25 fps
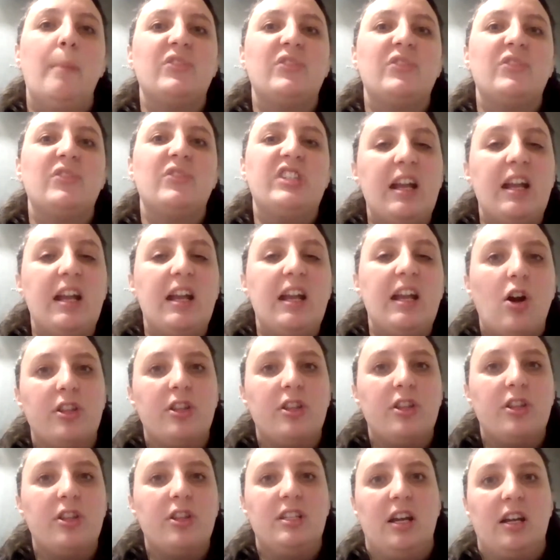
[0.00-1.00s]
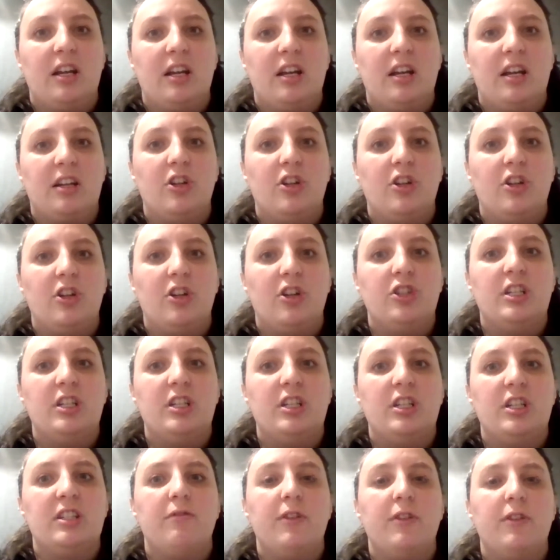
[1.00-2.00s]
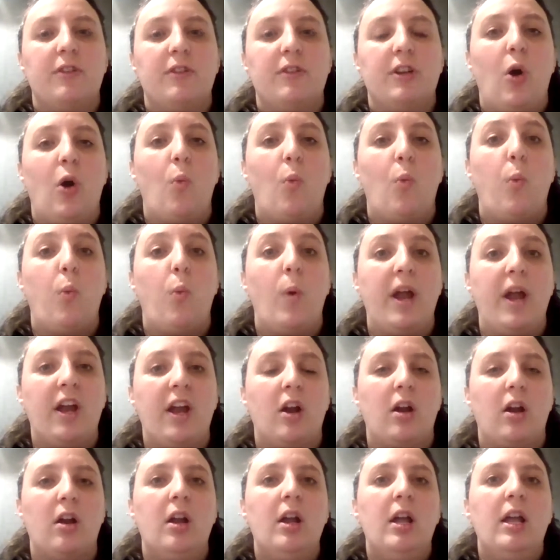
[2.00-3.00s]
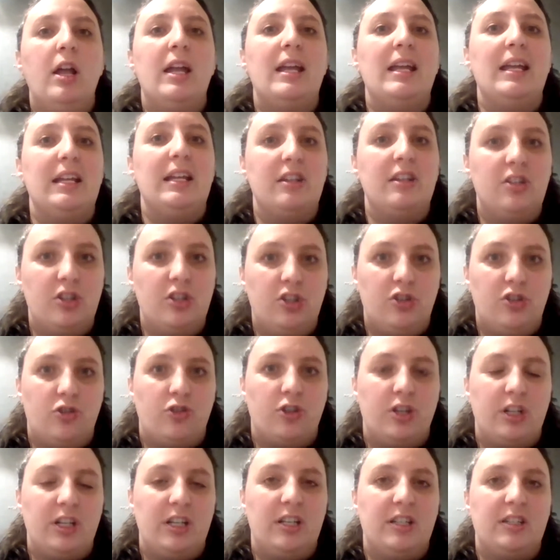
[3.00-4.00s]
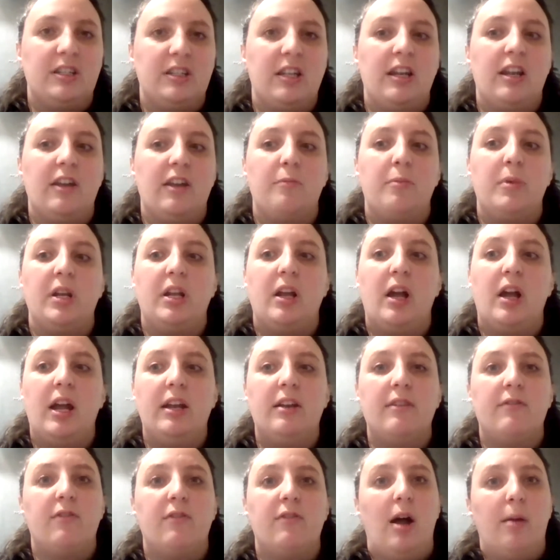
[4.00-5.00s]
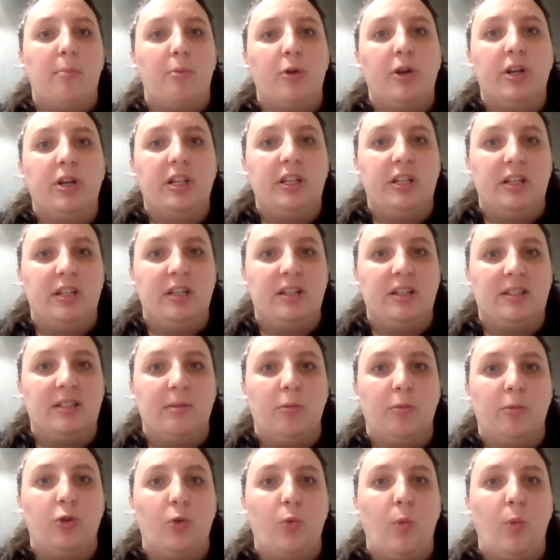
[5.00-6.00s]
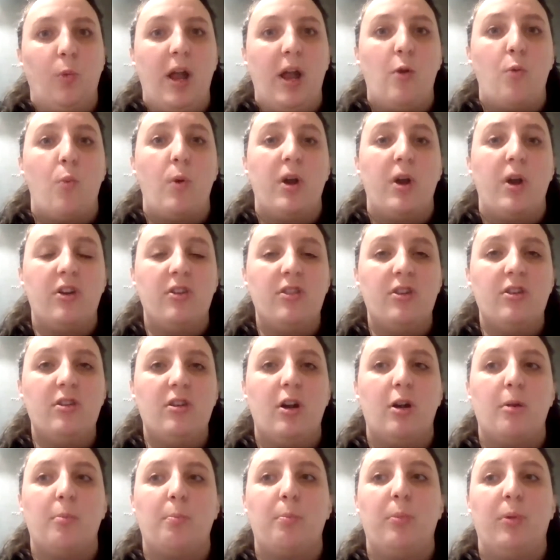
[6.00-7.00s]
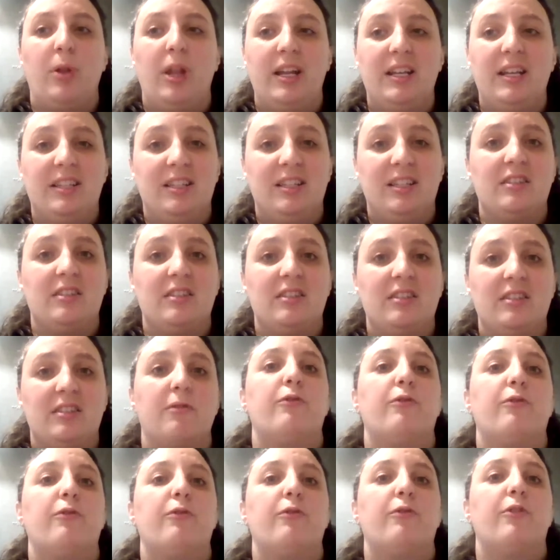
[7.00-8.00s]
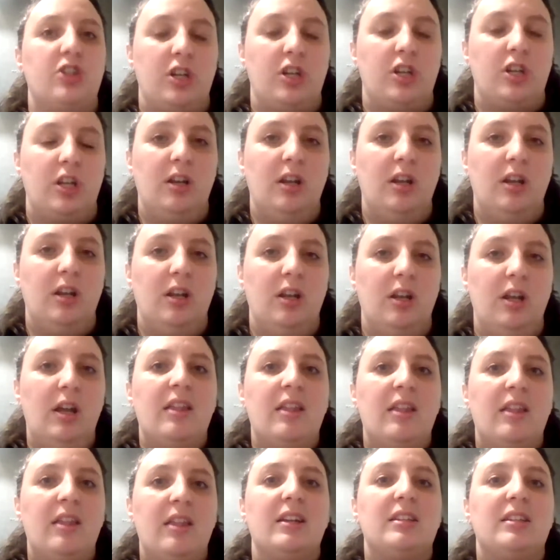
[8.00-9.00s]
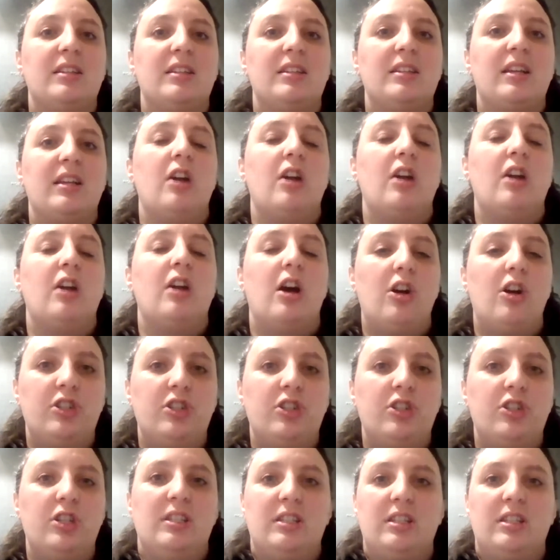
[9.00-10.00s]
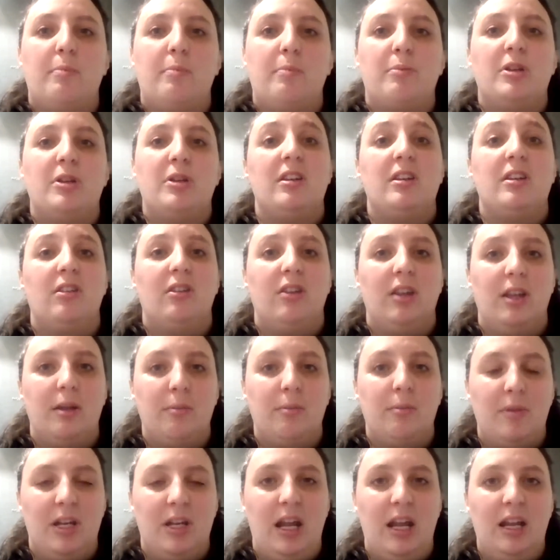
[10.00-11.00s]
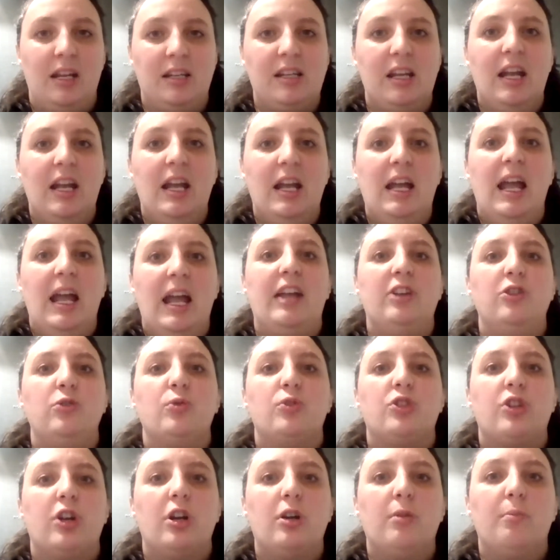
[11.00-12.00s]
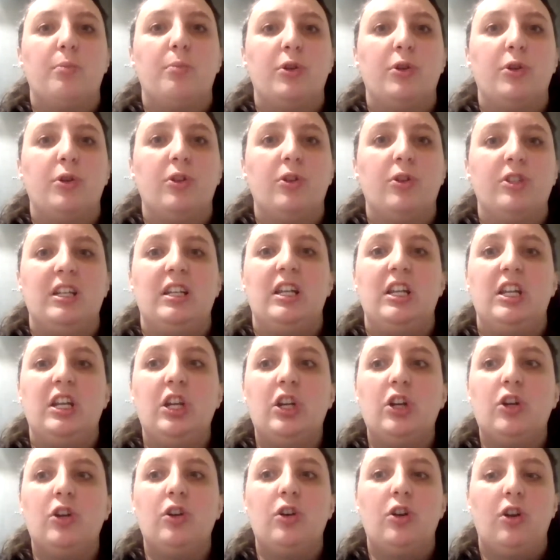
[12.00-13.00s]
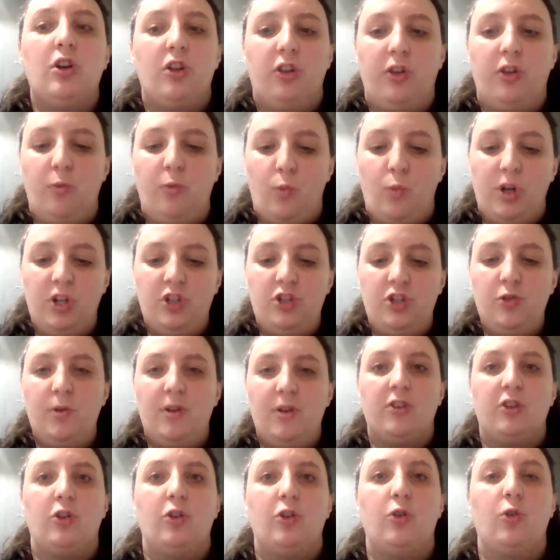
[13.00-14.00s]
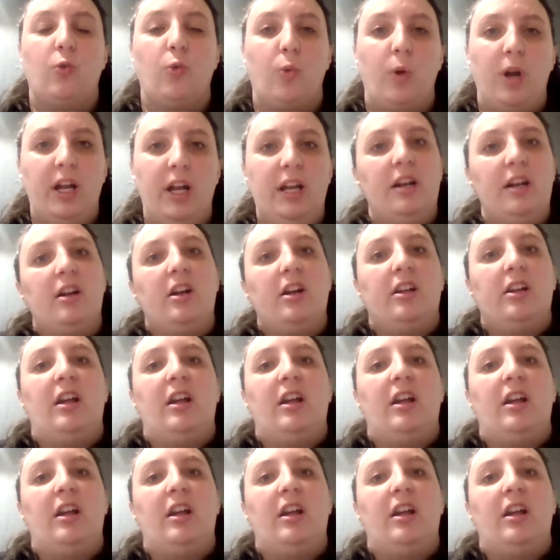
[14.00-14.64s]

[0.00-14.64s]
take all these technologies and figure out where industries that have been kind of operating in a similar way, where there are places of friction that technology can step in and eliminate. And you start building here, once you have a great